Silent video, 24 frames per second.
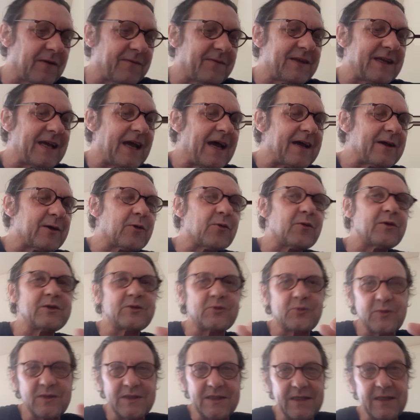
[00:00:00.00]
of the
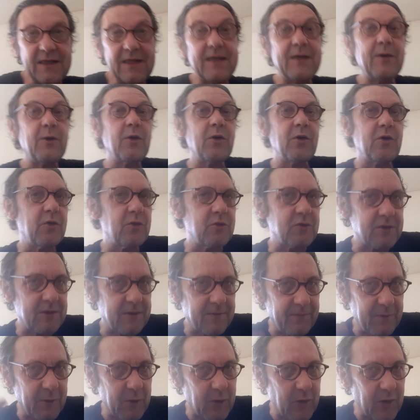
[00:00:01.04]
anchorage within the earth,
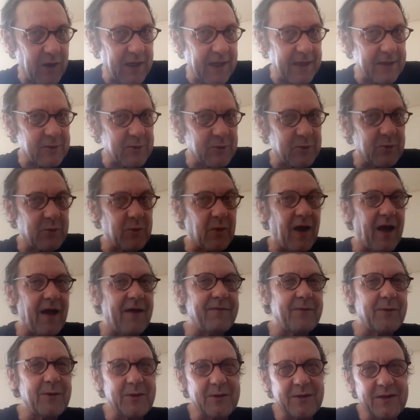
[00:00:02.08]
of the connection to
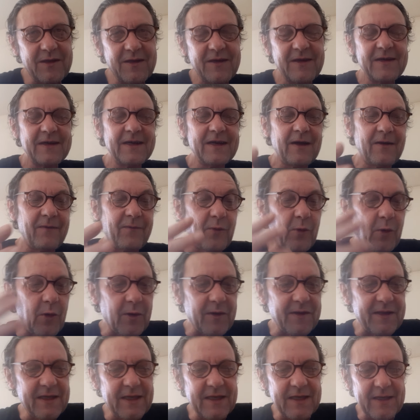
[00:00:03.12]
heaven, of
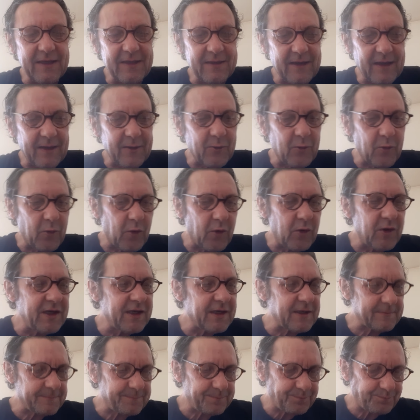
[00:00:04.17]
learning and
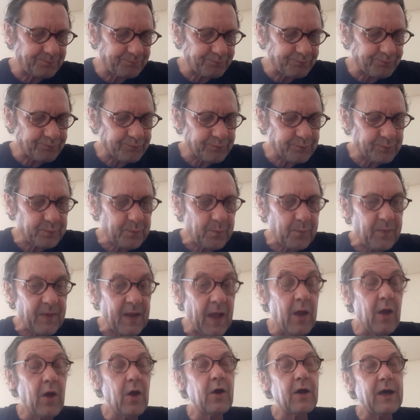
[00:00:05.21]
growing.
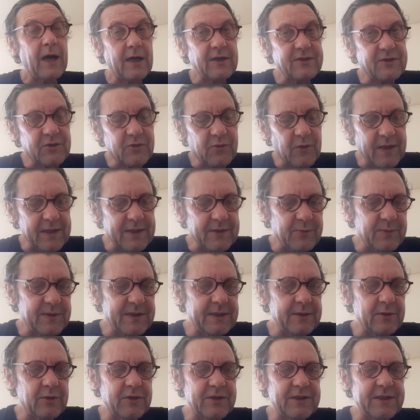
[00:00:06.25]
Our strengths
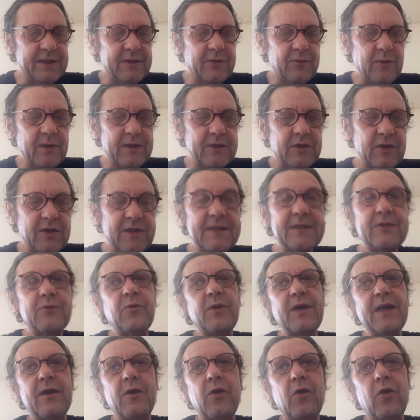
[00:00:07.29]
within the situation is
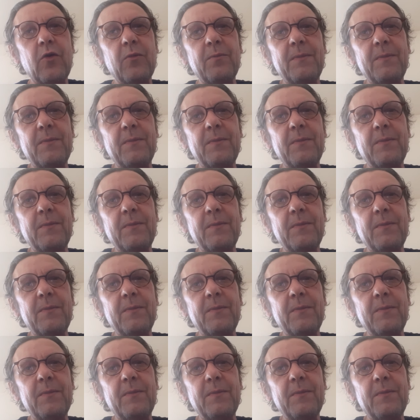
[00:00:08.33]
recall,